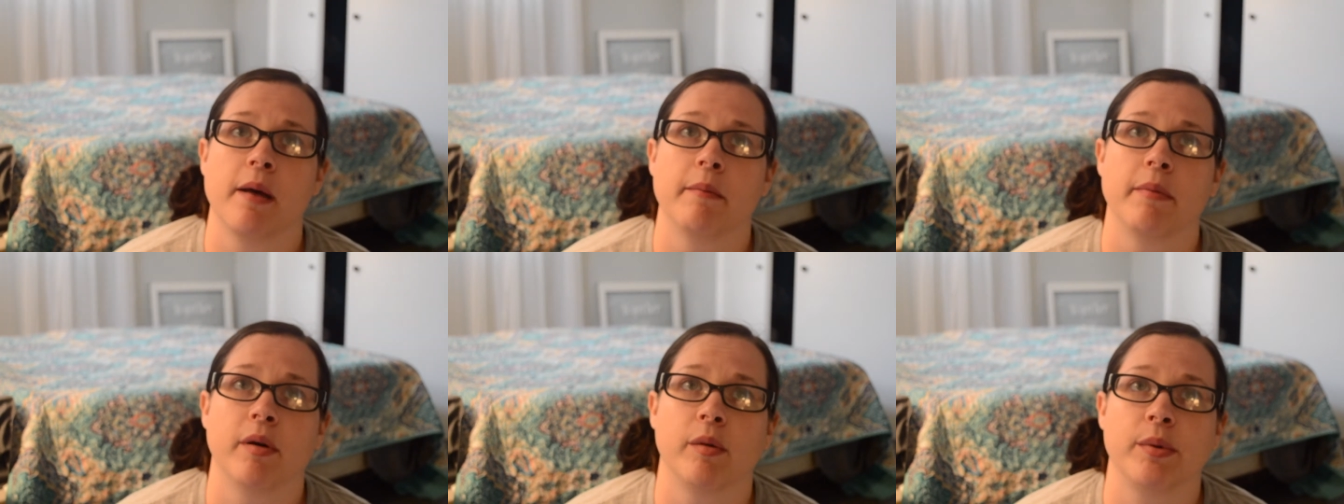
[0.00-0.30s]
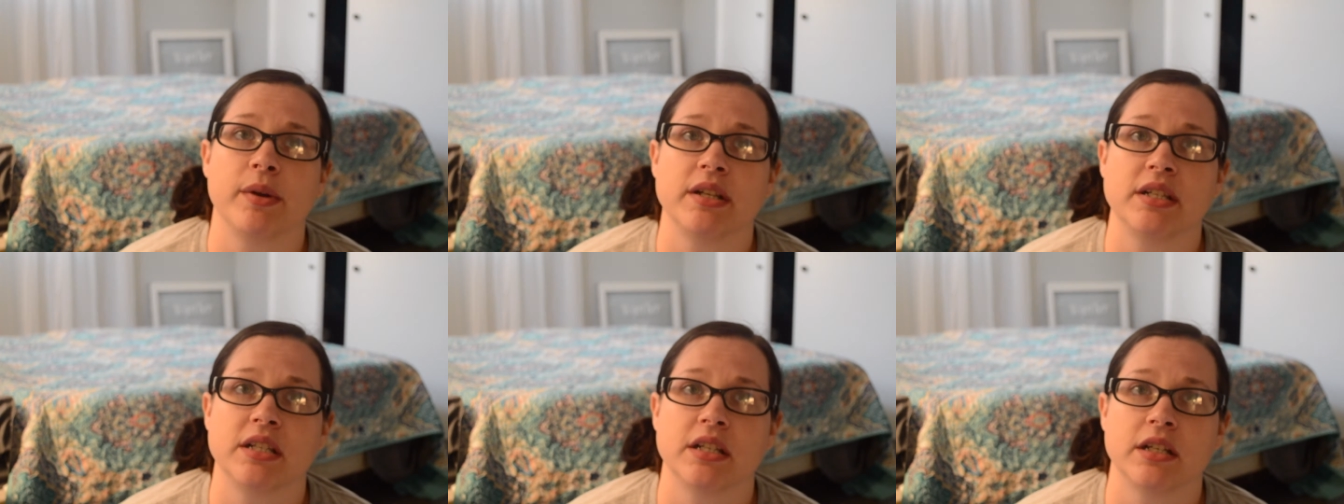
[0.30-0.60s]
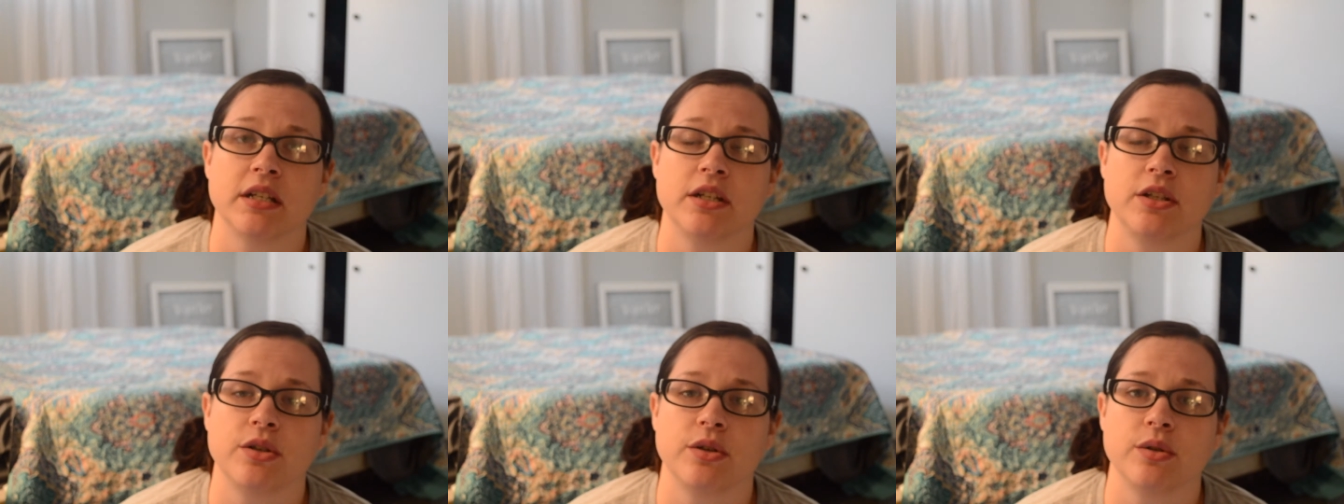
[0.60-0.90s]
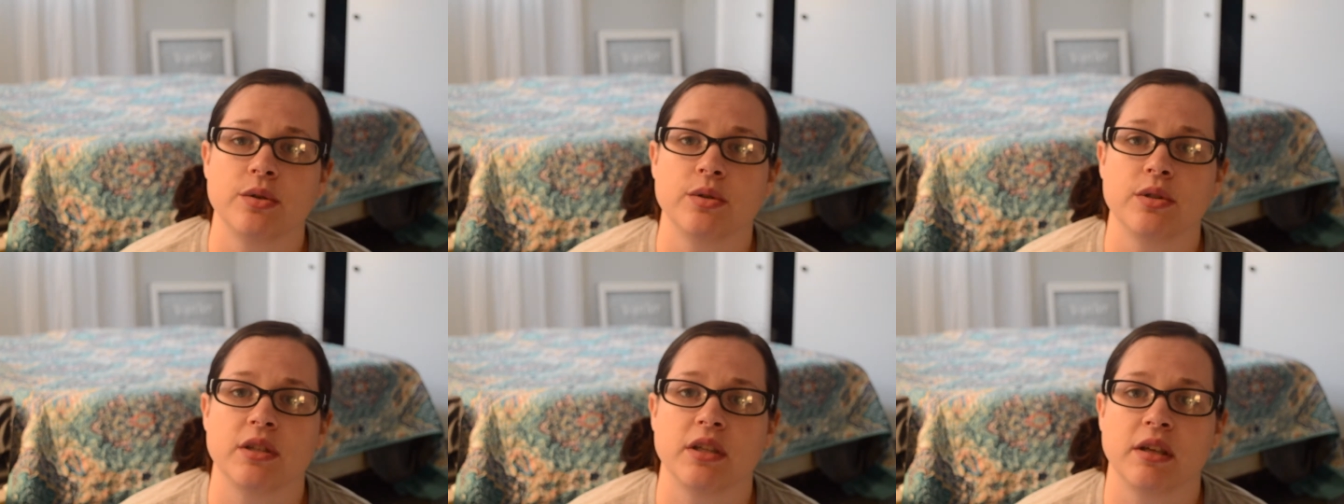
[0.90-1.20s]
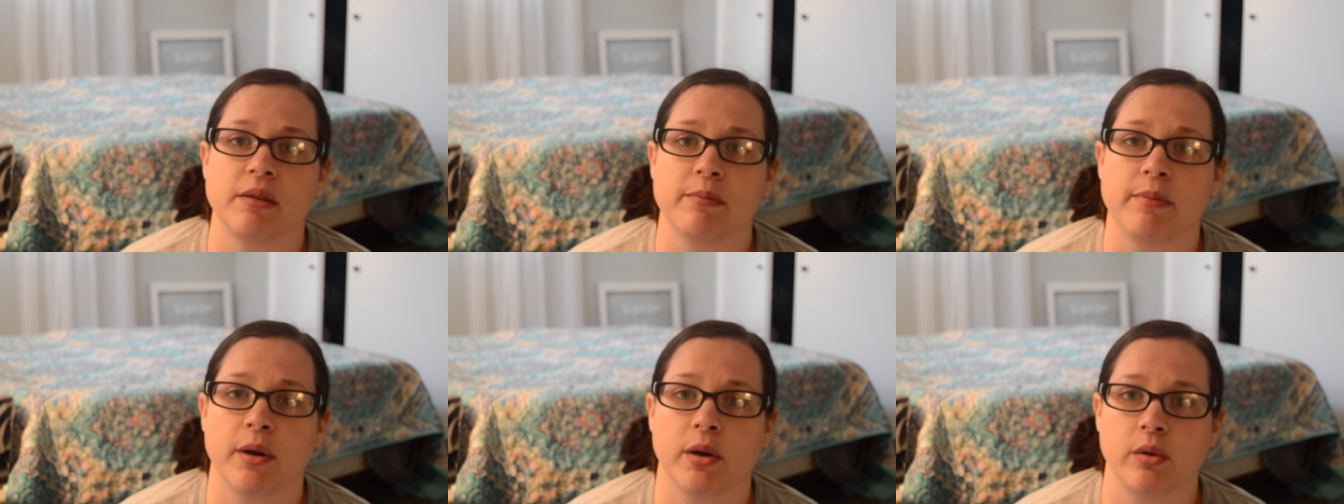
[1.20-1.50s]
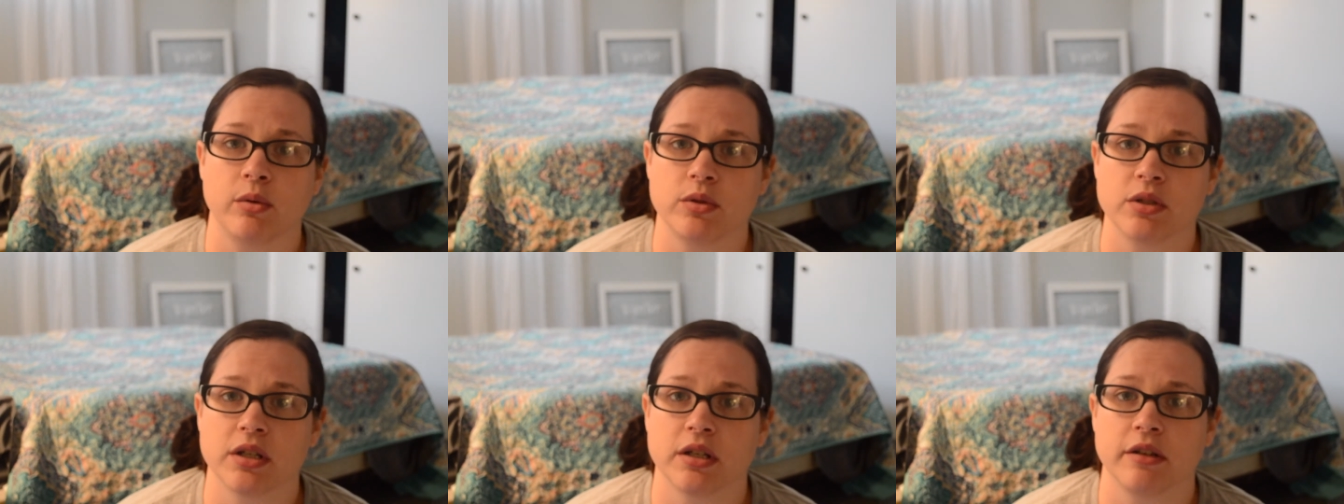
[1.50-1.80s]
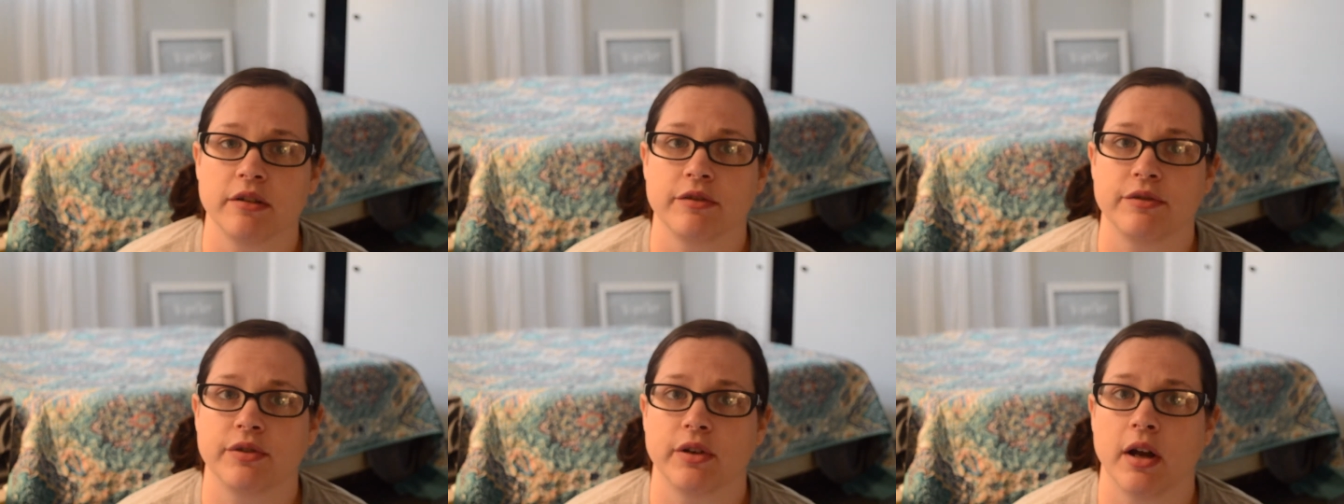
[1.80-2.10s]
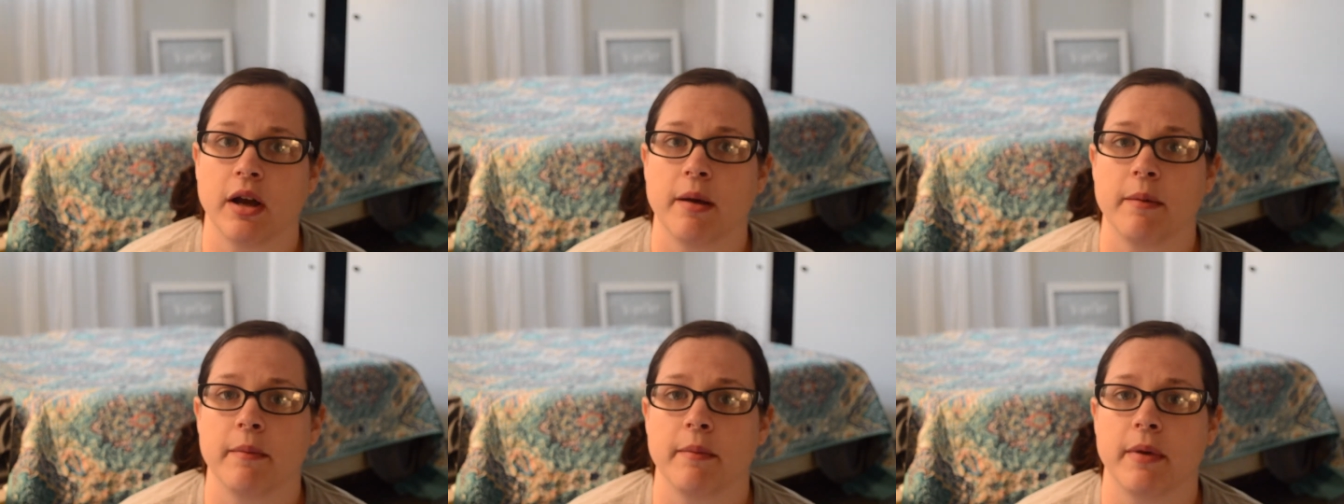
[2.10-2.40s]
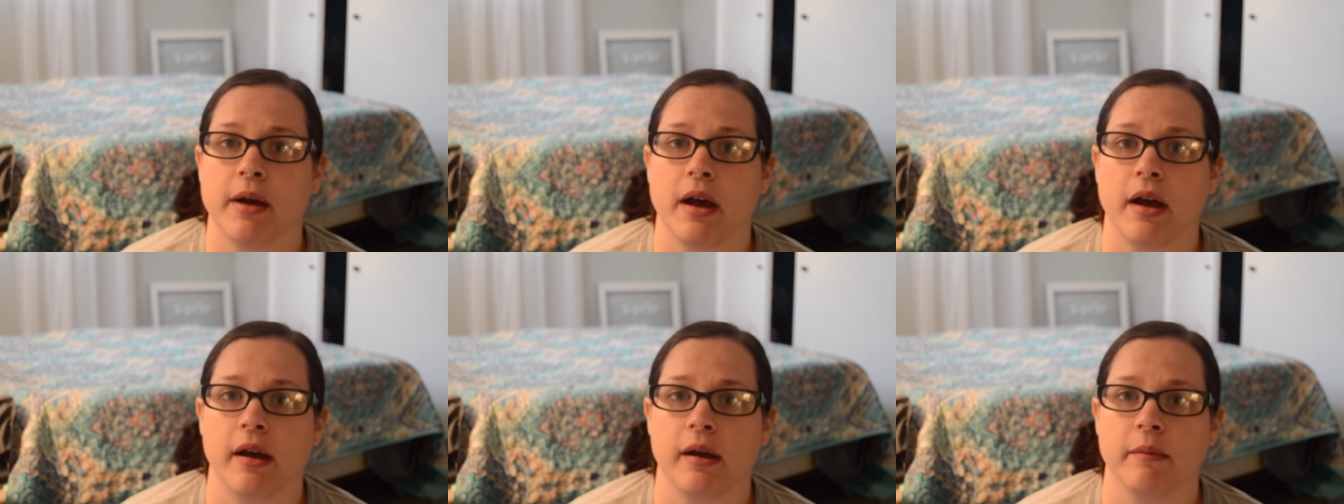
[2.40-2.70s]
but we did use the boat from